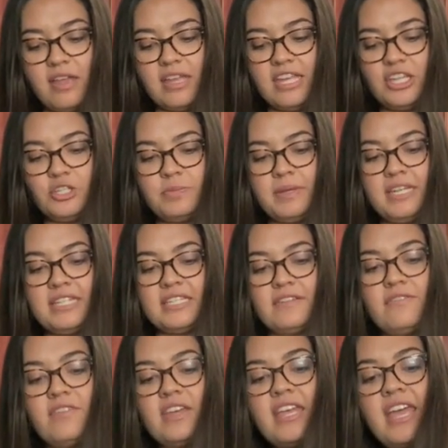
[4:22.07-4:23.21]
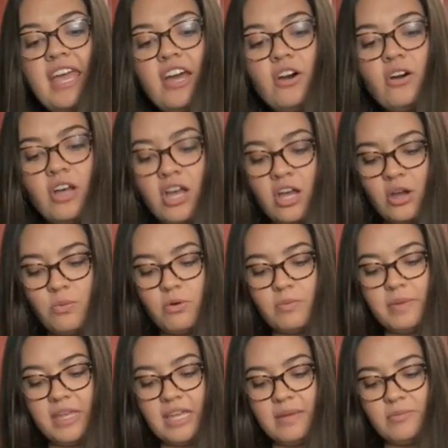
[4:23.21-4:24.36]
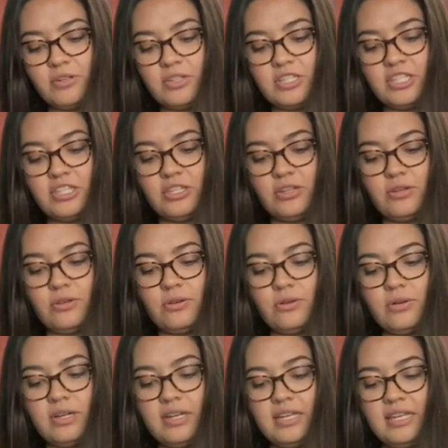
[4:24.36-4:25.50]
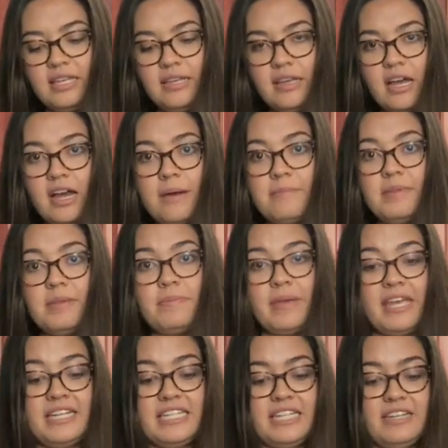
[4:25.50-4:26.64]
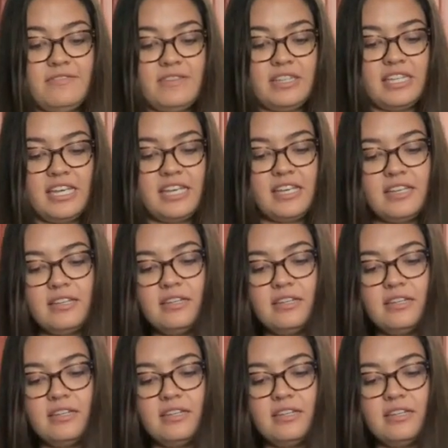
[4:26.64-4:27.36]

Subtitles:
each piece of the kale will be able to be baked evenly.